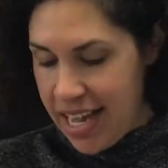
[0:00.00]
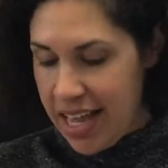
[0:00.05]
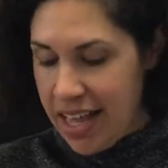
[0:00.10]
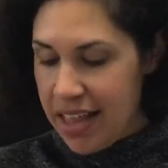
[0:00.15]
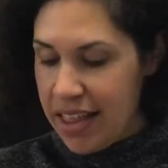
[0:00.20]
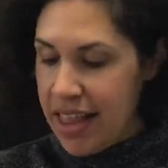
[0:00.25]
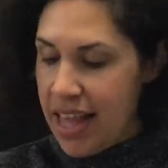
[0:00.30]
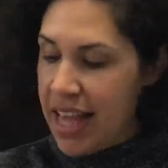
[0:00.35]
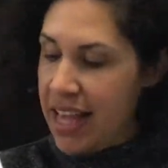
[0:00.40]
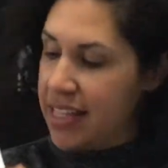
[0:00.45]

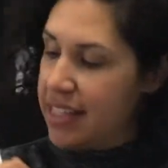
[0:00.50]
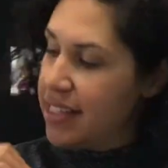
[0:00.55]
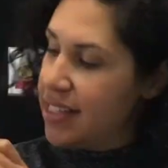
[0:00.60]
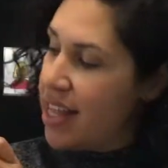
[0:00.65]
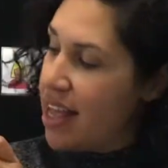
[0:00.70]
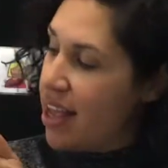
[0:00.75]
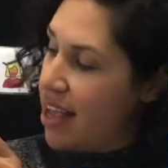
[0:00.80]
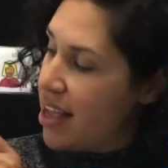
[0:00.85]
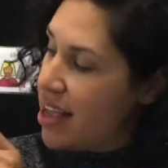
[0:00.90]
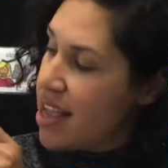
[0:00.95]
There's
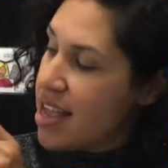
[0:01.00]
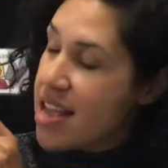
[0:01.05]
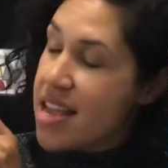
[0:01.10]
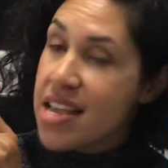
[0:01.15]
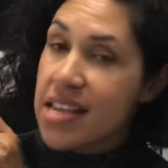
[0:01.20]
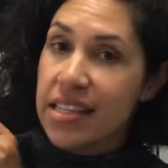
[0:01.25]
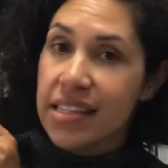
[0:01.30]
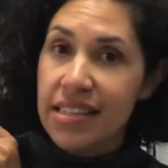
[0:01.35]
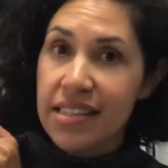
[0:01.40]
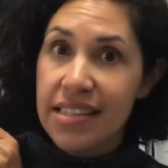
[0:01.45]
the
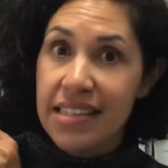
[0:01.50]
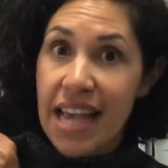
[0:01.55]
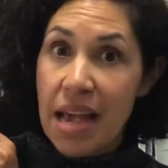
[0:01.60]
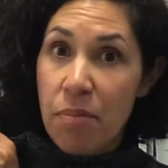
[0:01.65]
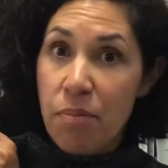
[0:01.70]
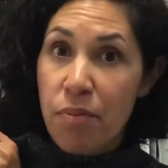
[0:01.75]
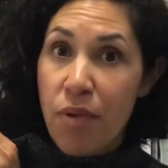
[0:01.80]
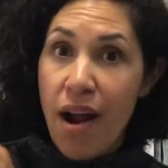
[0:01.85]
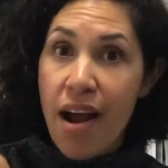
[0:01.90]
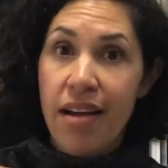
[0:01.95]

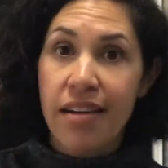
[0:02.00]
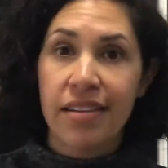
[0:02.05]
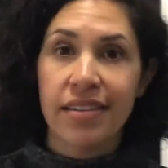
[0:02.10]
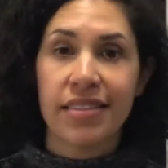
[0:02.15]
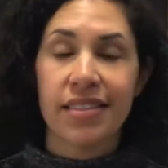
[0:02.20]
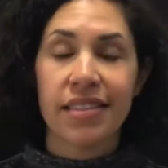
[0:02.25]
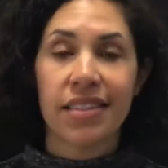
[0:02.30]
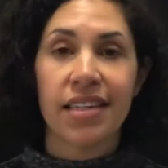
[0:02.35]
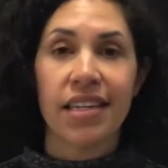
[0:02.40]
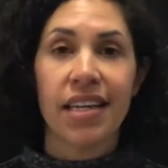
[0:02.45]
zebra,
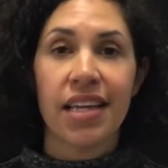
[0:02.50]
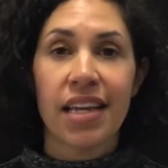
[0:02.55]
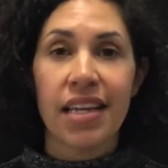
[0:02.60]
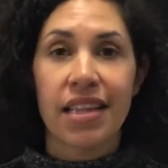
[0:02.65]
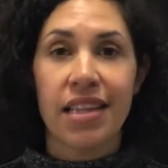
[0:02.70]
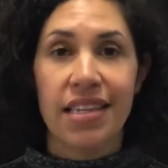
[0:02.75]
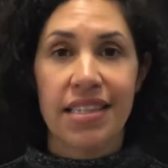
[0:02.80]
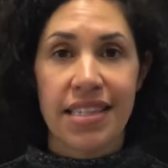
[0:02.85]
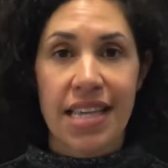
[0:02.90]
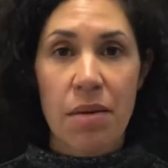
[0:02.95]

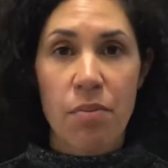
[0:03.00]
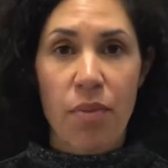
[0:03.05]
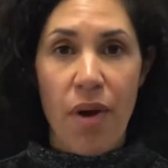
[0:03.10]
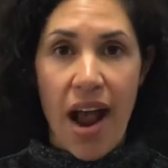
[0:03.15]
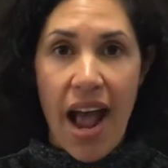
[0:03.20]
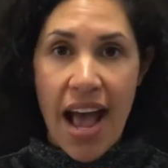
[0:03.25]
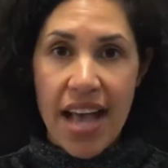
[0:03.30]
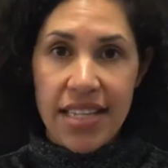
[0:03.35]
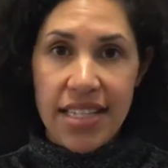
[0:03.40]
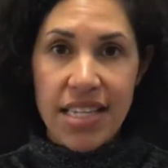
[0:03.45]
and the zebra
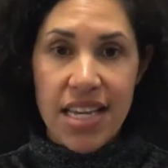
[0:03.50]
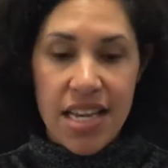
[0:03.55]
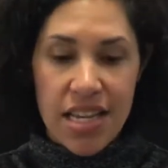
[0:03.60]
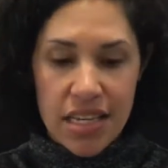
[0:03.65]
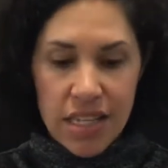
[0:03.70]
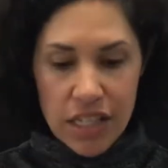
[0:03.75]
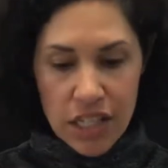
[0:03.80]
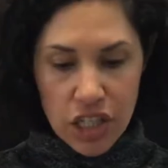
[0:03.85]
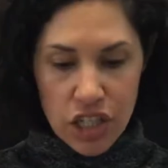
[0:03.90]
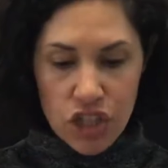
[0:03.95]
has
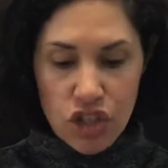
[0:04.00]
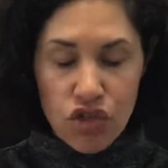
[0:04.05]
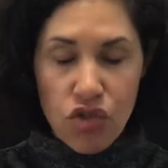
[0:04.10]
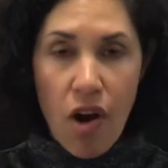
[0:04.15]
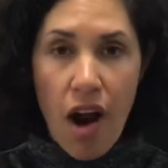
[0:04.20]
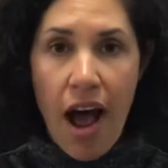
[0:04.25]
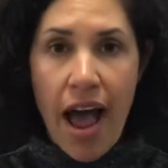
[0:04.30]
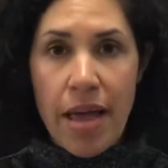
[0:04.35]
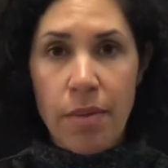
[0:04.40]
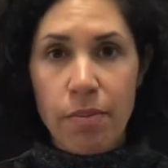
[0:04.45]

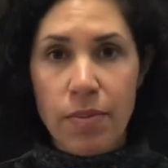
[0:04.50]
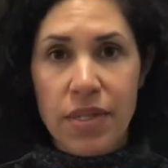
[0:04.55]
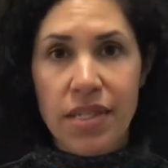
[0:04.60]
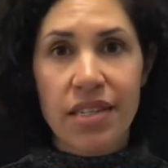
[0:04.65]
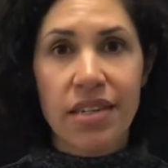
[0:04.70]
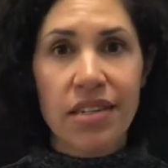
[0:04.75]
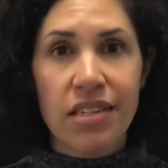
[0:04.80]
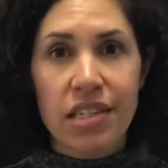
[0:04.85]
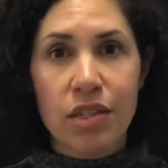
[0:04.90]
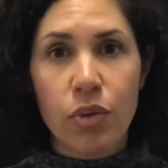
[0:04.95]
stripes.
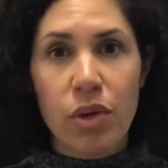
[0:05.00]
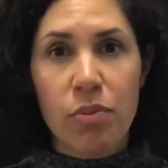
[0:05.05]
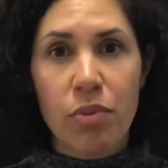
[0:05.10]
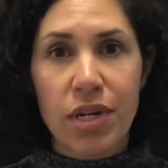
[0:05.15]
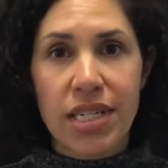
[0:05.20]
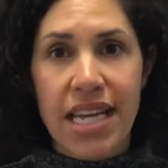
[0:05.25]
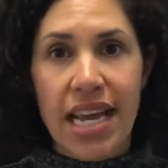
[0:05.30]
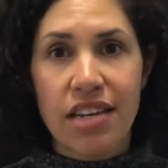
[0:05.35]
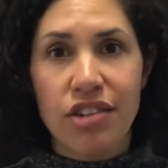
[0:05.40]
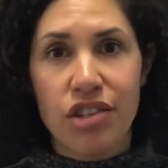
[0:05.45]
So we
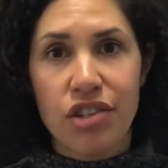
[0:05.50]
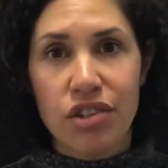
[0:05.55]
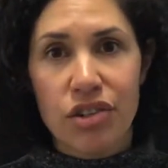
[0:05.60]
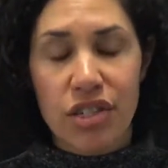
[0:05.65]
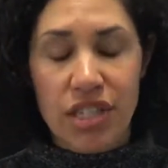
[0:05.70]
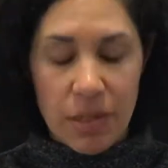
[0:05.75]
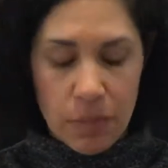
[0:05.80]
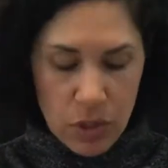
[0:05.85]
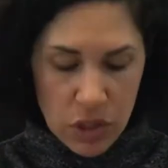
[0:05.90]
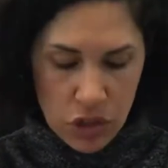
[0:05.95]
pretend to do
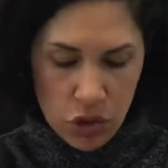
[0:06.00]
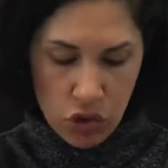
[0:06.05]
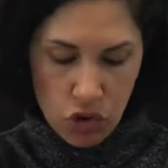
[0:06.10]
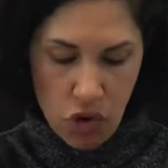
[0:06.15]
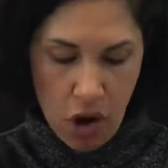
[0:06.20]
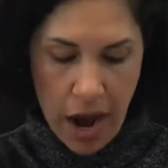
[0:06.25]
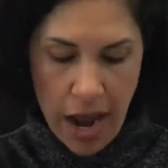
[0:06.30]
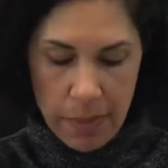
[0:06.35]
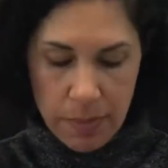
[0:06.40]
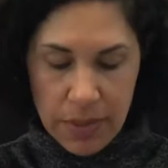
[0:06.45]
some
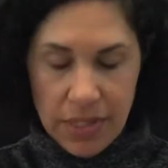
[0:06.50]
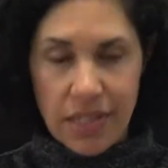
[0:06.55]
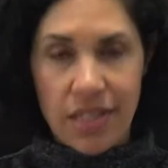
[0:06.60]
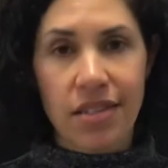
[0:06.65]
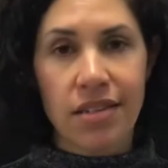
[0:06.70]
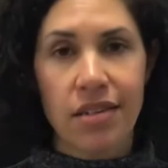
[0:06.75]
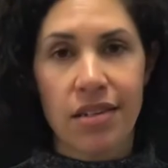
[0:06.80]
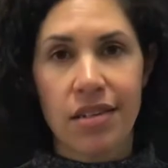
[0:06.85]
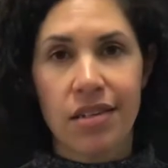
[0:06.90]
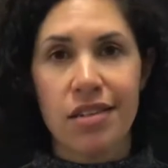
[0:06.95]
stripes.
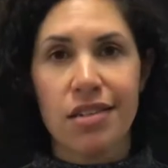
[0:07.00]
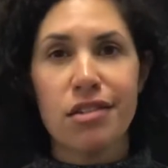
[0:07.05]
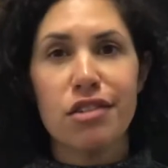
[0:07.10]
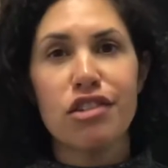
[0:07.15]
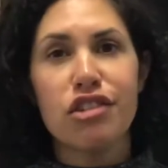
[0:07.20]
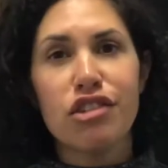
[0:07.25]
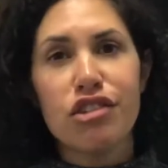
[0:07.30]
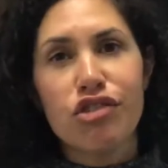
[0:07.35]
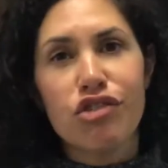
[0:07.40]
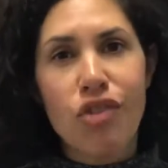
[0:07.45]

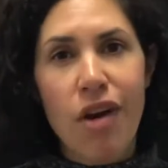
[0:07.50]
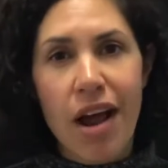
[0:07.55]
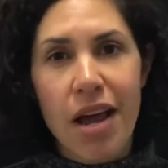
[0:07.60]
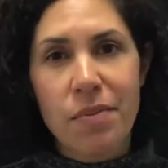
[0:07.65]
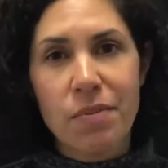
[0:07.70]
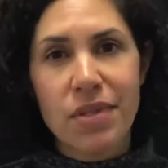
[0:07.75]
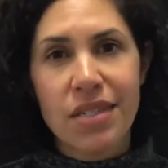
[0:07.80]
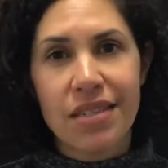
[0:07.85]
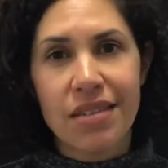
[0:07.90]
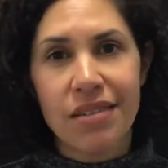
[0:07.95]

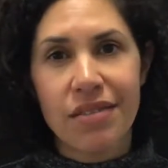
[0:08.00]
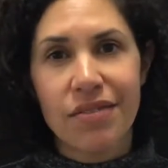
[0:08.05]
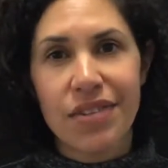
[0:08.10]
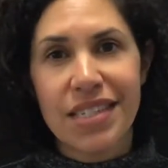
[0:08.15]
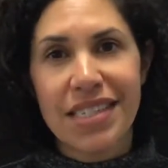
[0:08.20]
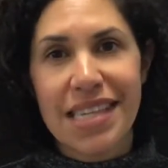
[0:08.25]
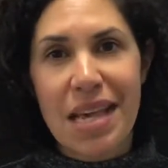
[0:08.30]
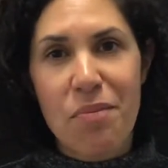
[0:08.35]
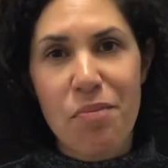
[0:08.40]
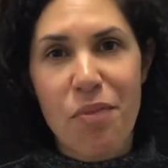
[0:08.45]
Stripes for
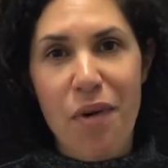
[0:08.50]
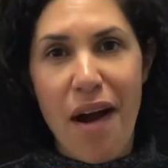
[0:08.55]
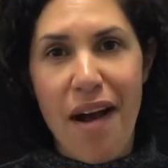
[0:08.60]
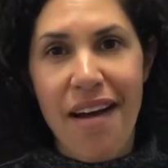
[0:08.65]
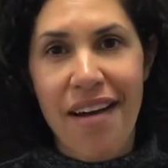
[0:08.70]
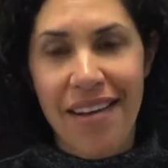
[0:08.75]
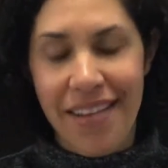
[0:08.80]
zebra.